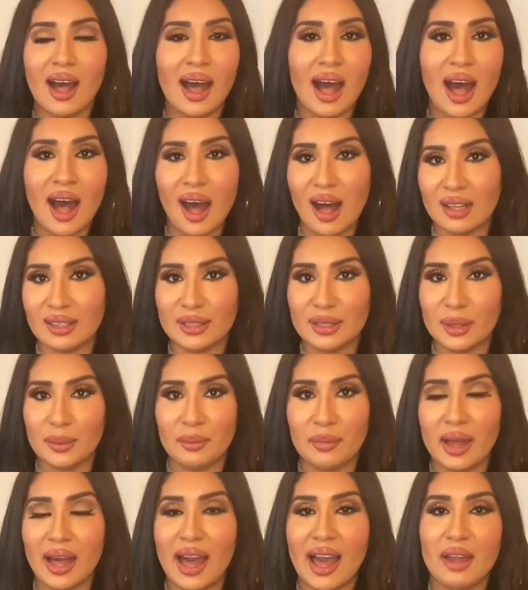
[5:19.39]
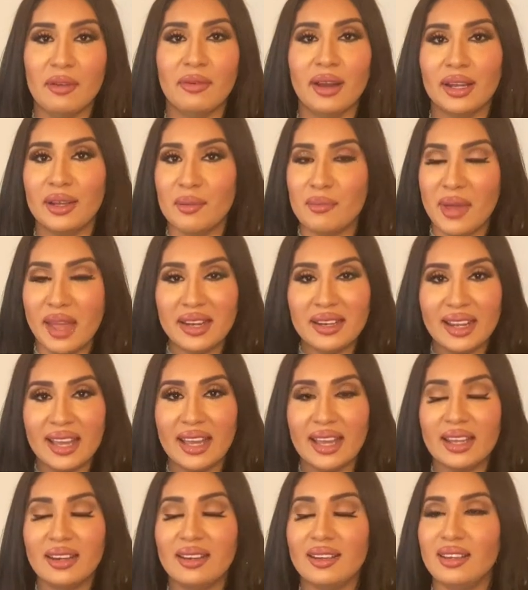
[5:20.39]
awesome. I recommend
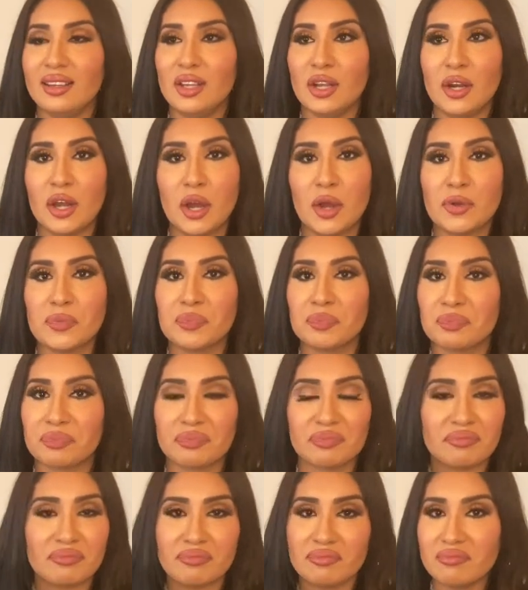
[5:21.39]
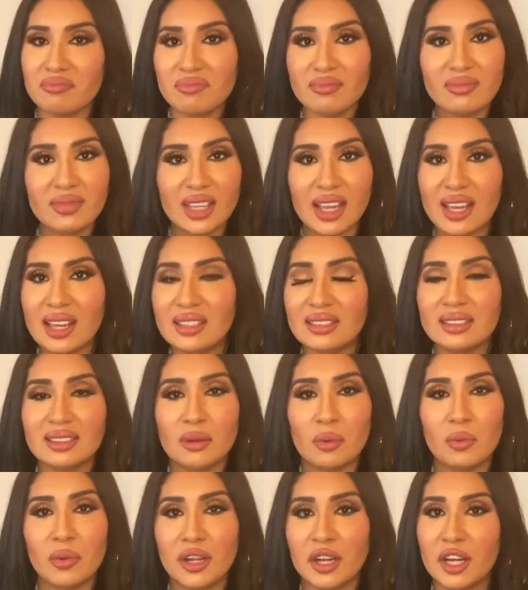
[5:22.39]
it. You know, it's
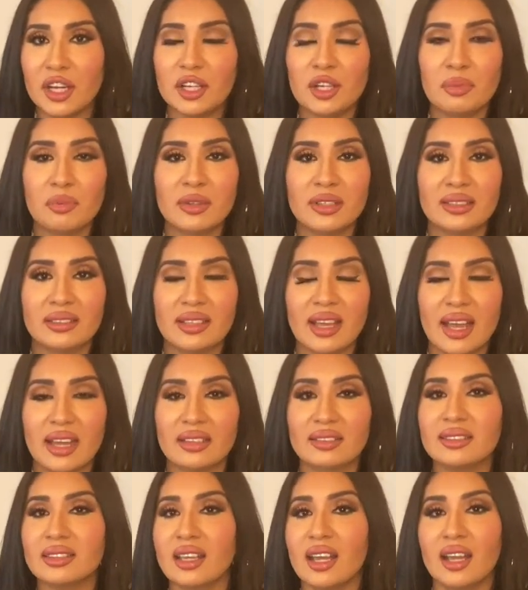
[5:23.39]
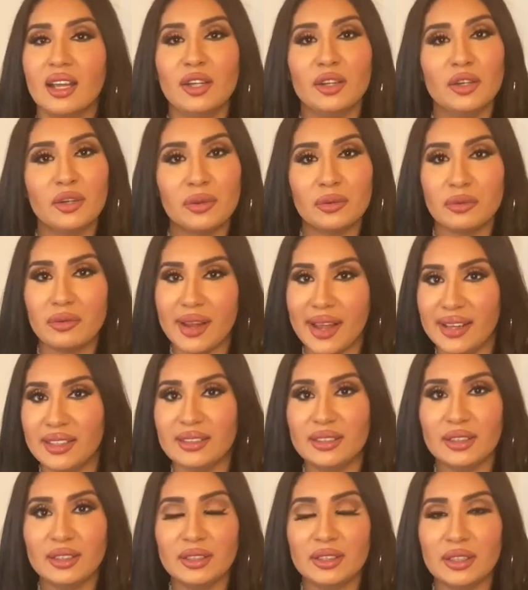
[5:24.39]
100% great
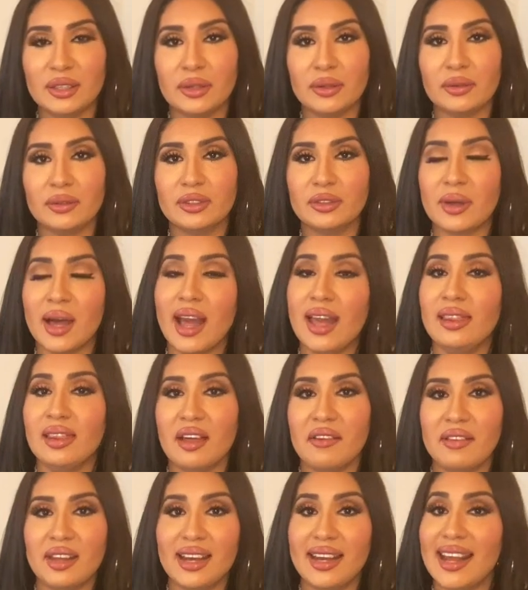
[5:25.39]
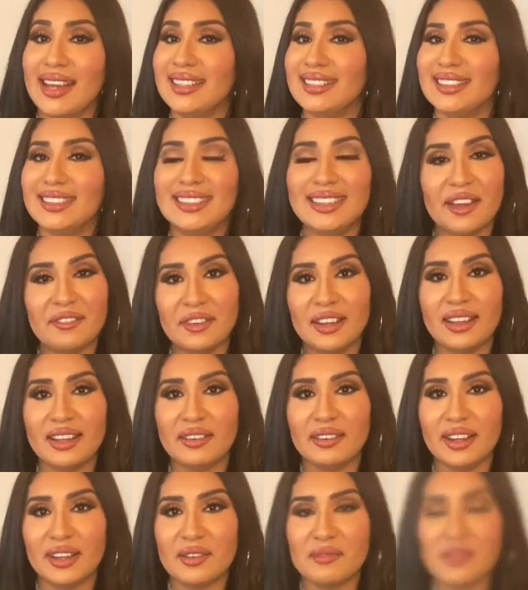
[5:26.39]
to do, so I love it and I definitely
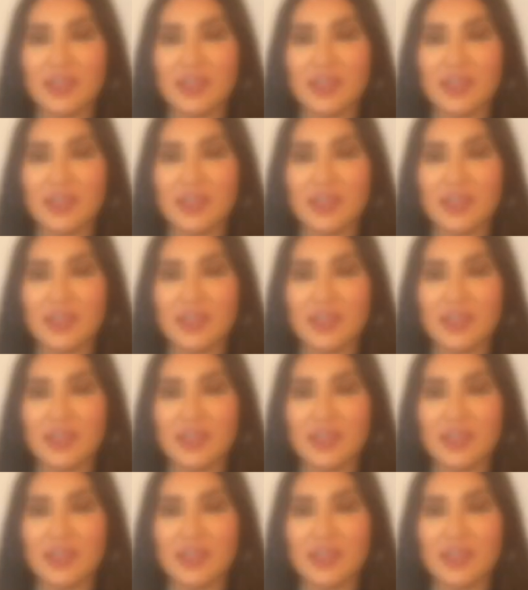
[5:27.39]
recommend